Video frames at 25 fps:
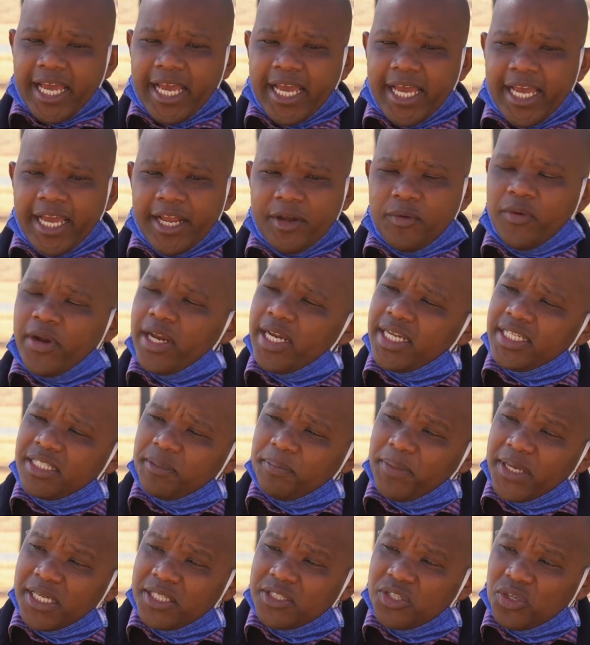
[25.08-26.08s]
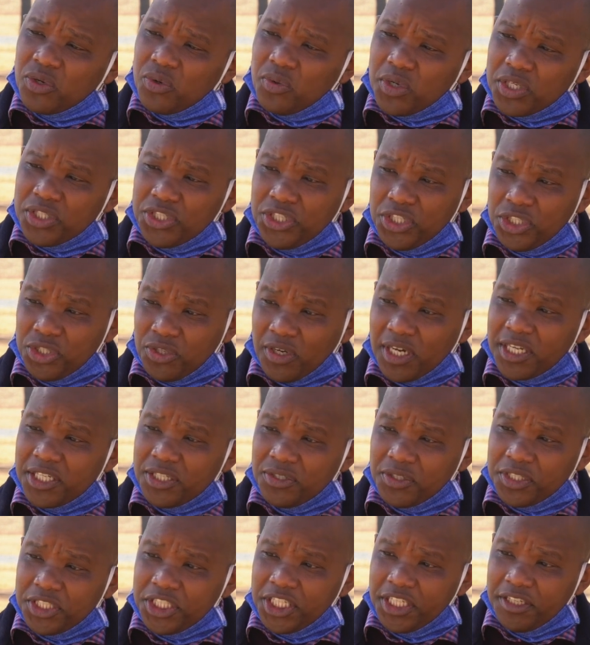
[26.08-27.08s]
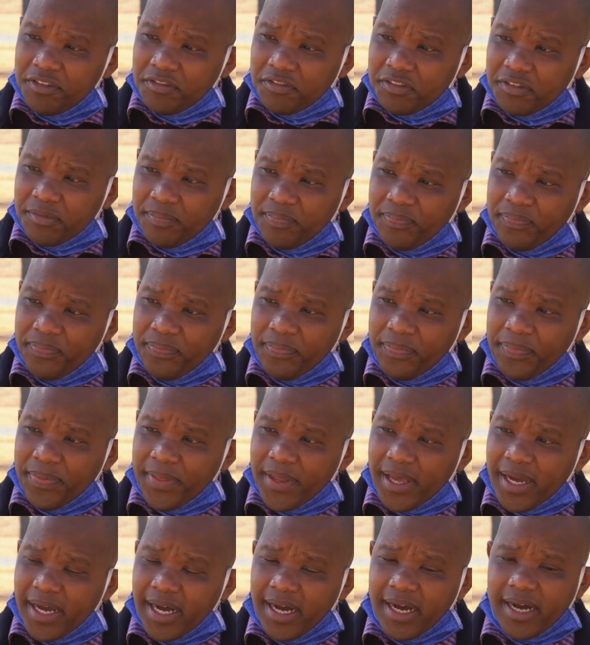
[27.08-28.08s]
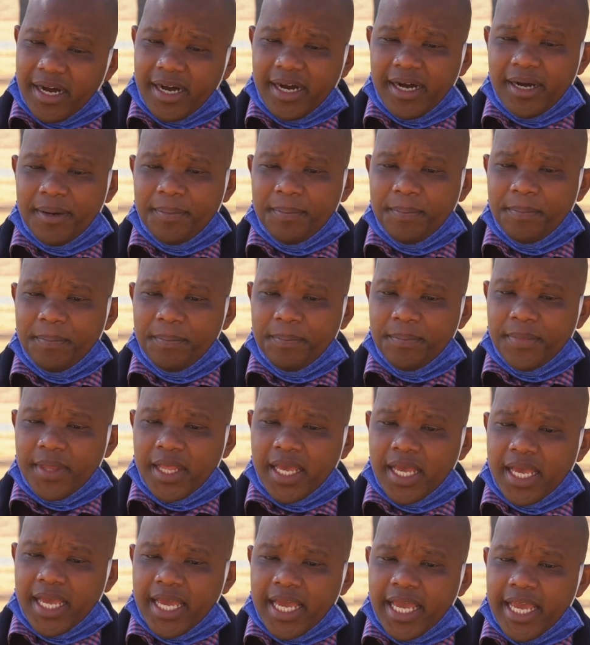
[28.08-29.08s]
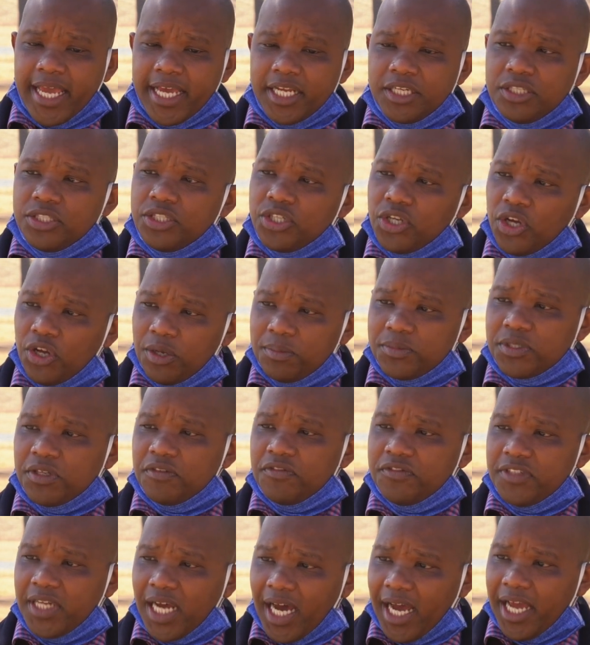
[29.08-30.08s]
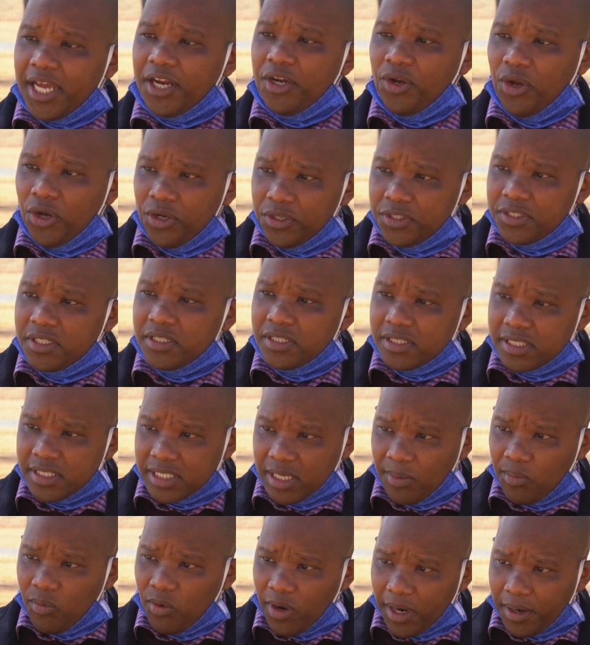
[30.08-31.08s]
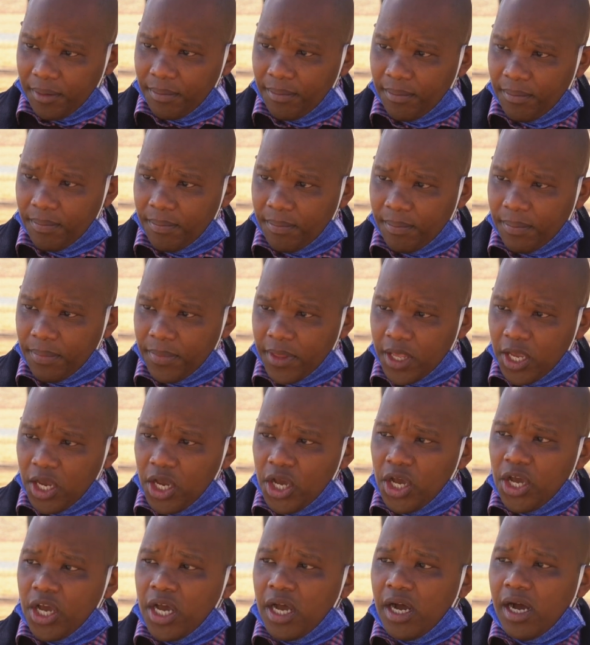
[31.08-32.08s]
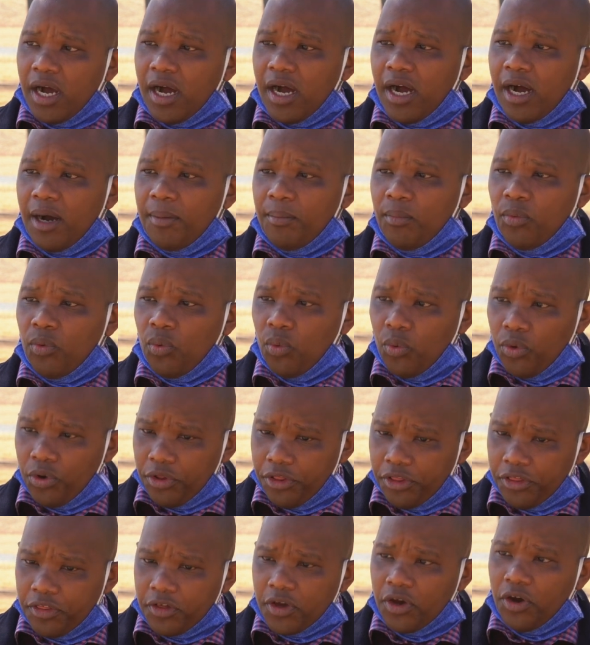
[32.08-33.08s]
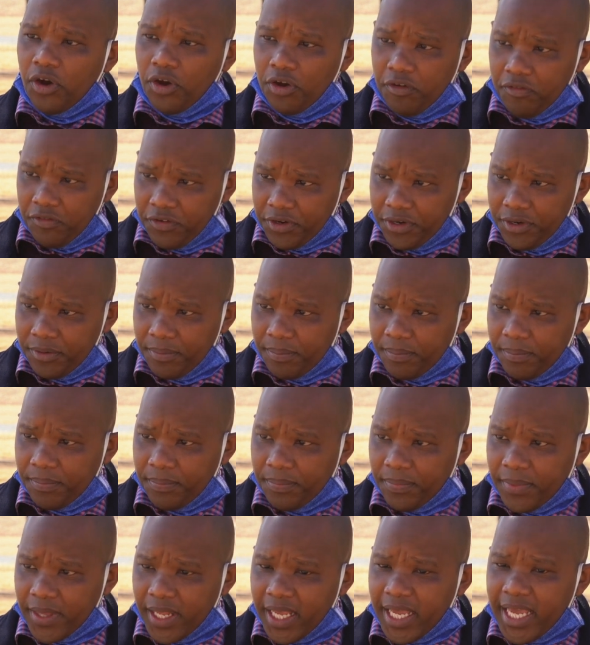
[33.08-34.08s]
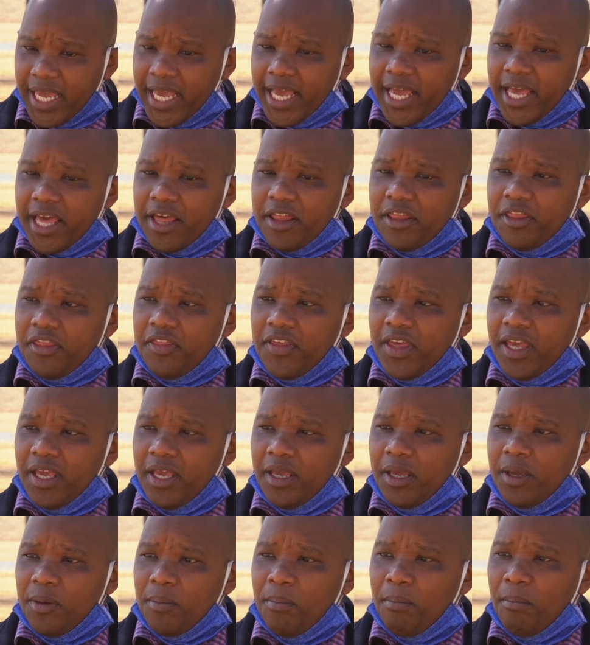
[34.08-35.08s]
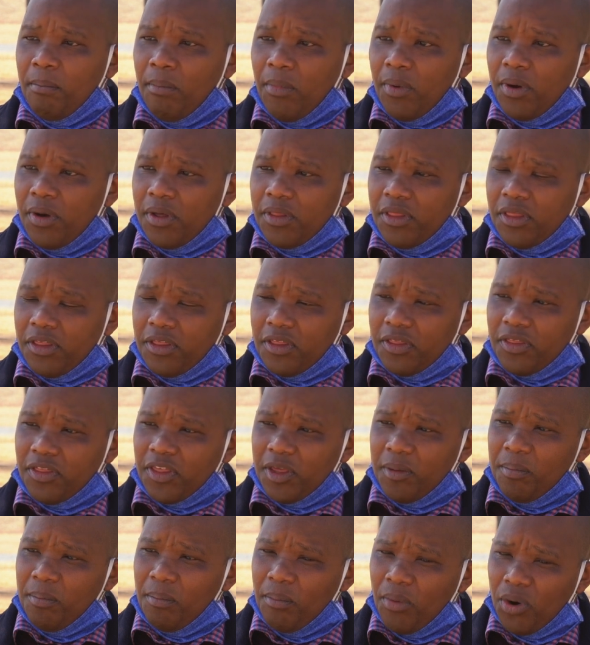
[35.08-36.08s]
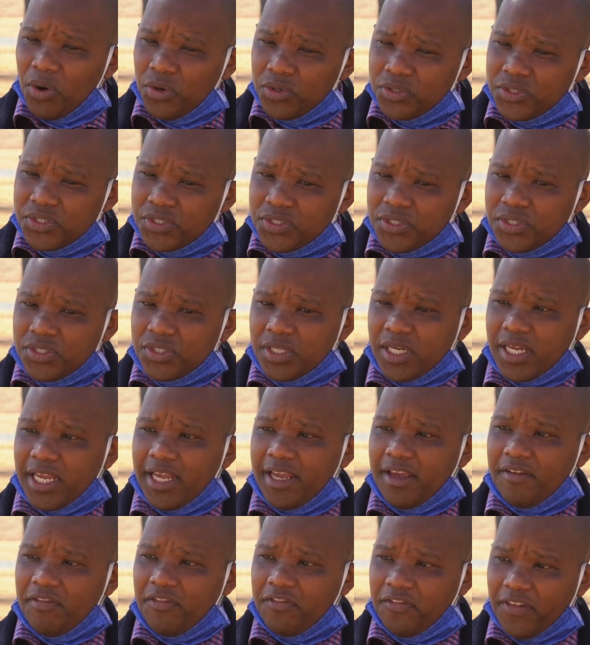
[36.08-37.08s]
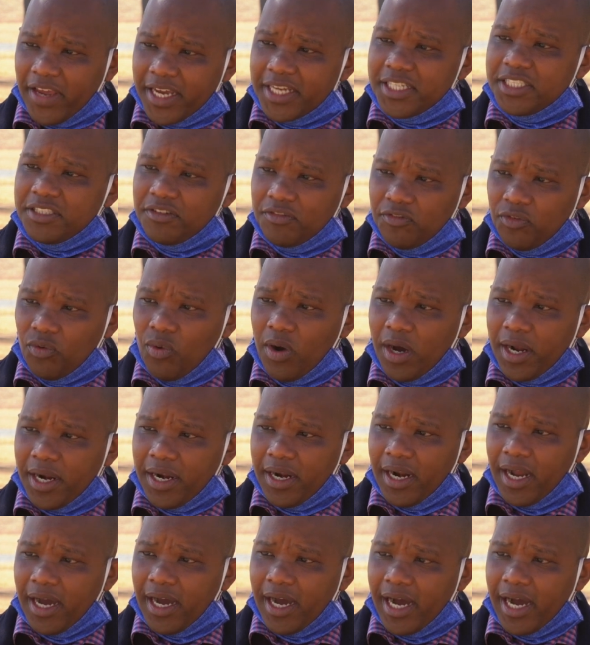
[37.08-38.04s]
It really depends on what you're trying to achieve. In terms of diagnosing someone with COVID, the most effective one